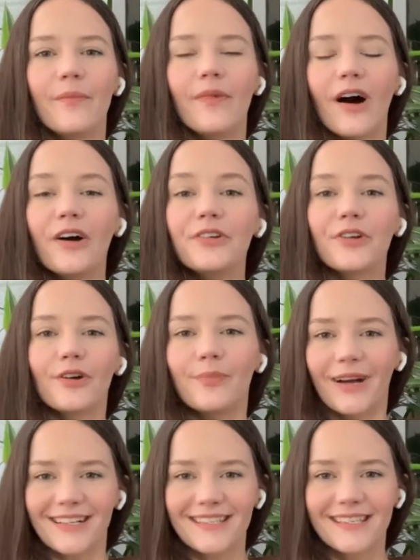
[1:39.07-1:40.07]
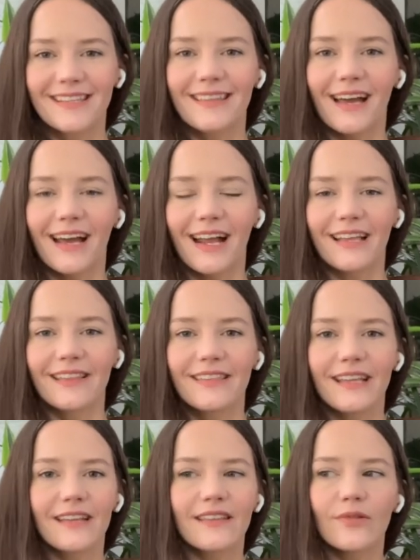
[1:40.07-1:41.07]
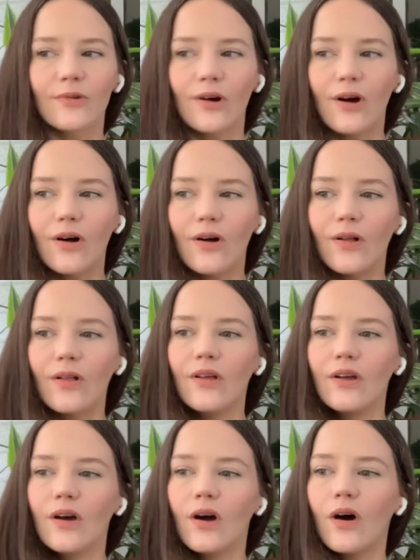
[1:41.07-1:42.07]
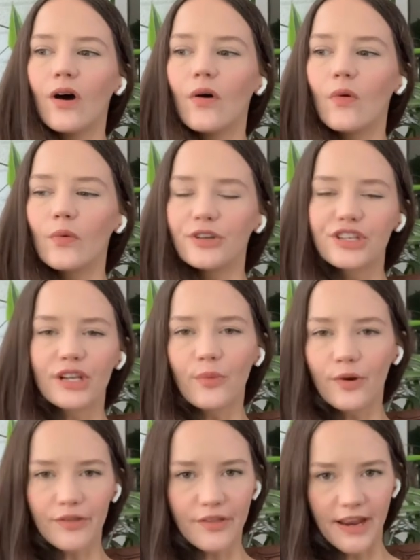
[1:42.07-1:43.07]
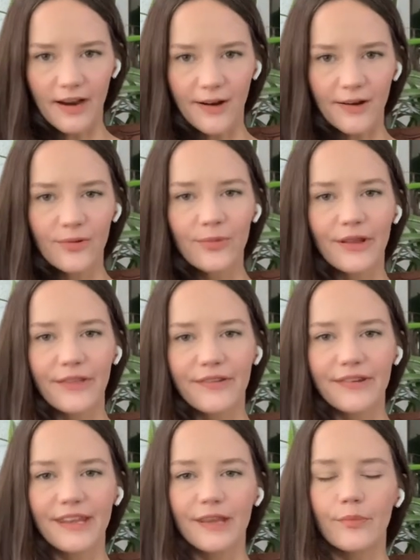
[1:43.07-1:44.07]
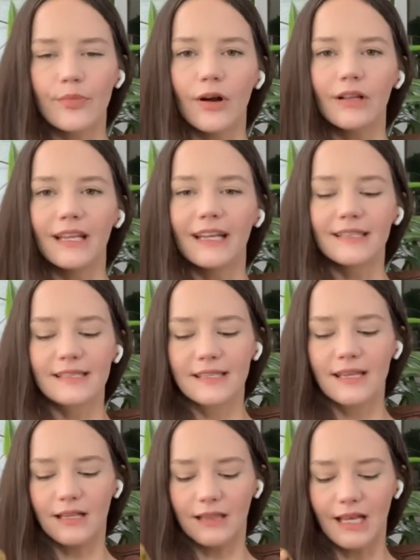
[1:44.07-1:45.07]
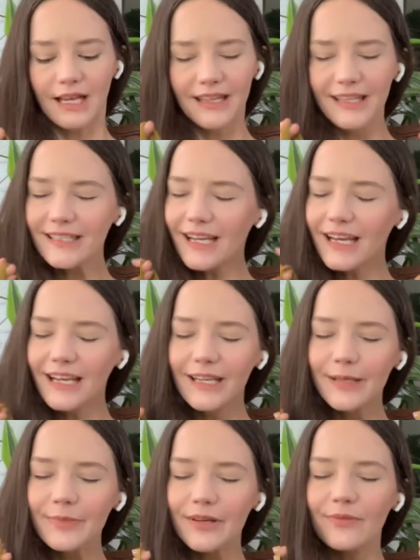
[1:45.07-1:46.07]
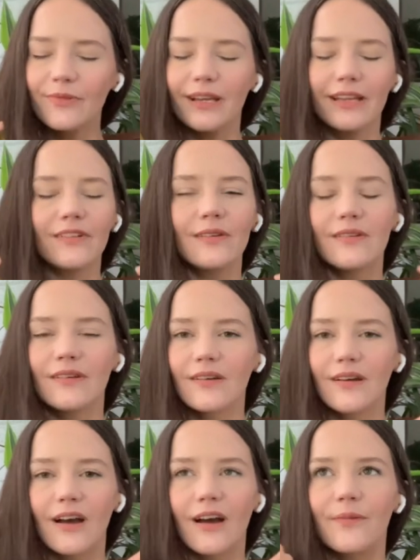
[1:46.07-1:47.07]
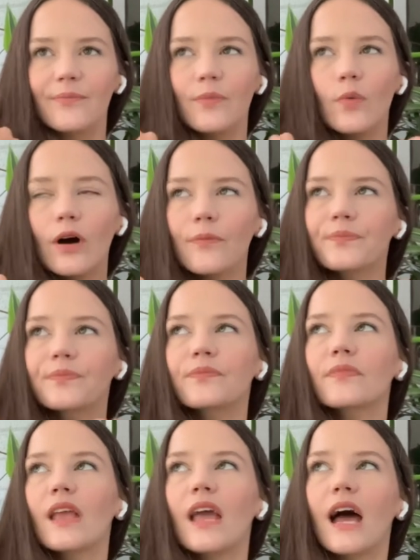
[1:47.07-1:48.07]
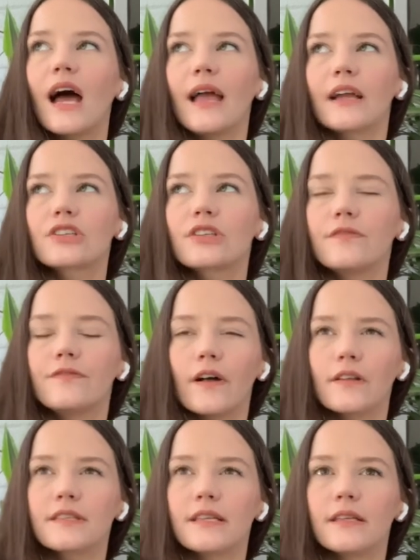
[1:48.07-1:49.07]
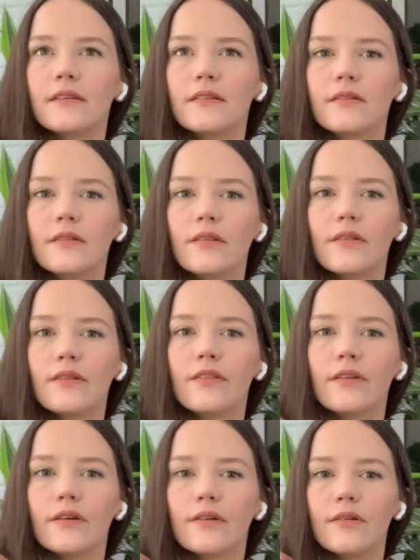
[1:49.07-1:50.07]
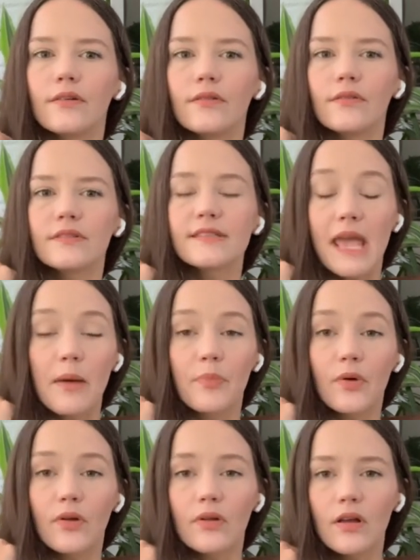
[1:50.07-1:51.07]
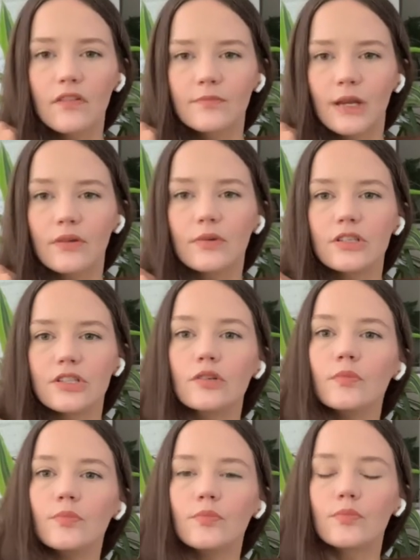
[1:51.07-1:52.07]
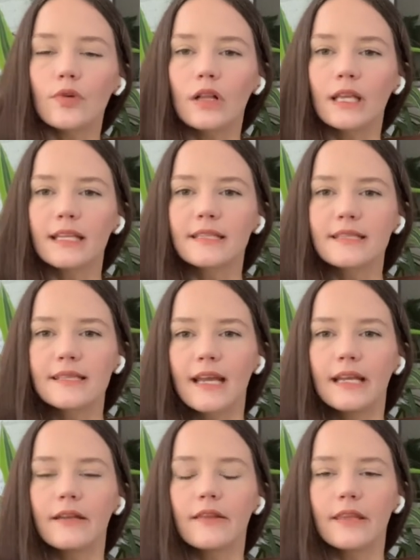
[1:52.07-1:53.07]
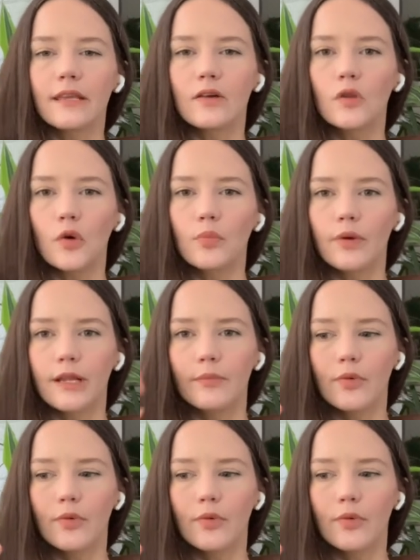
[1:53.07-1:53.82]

under bust that I think that we're all wishing were there with knit bralettes. A lot of the time, even, um, well, I actually felted the sample of my original bralette design, the globe braid